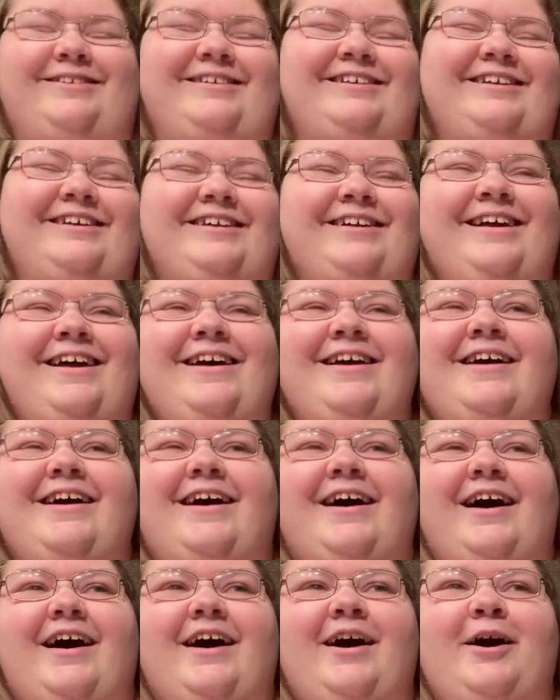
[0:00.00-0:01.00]

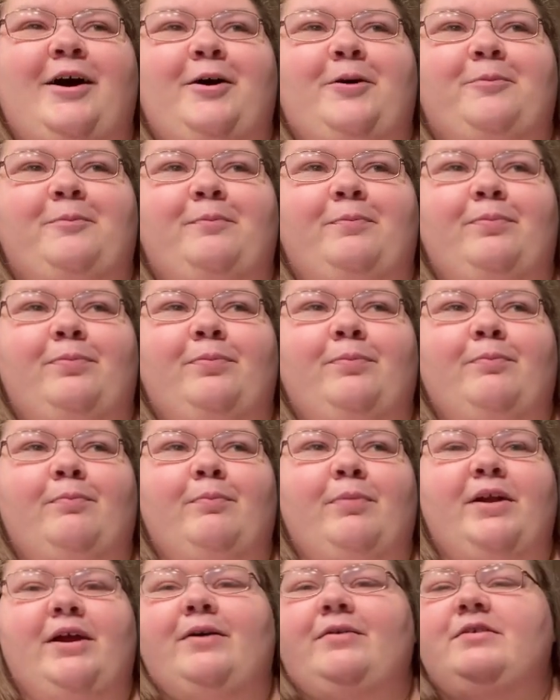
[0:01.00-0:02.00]

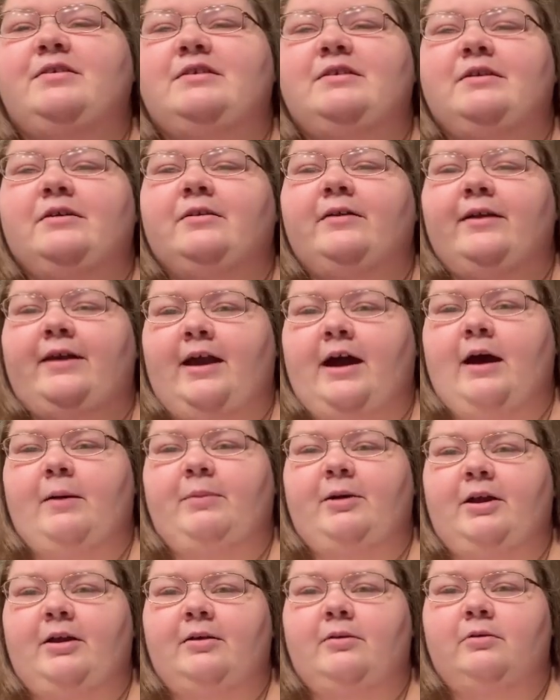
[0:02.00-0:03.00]
But I was still like
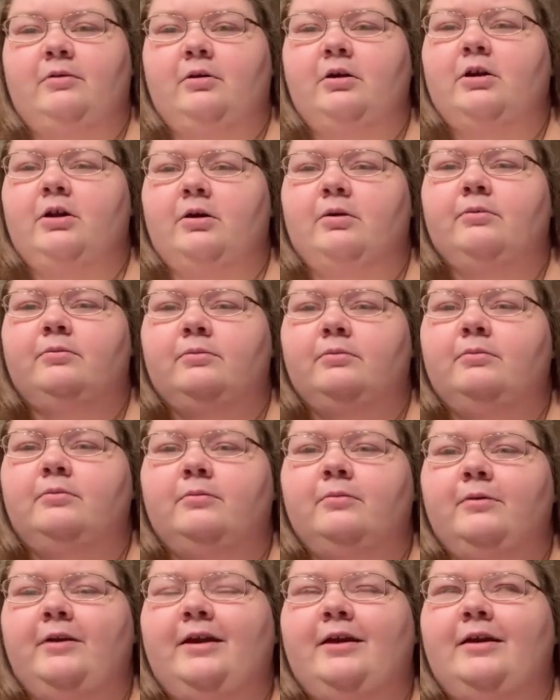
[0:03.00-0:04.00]
happy, you know,
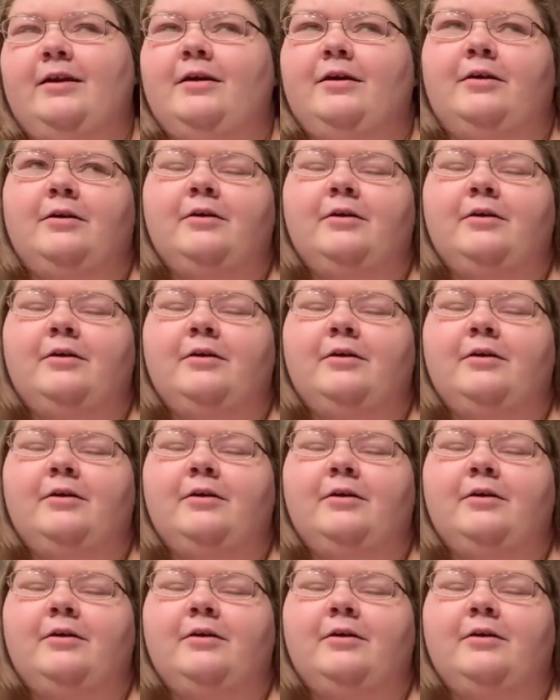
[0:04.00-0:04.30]
like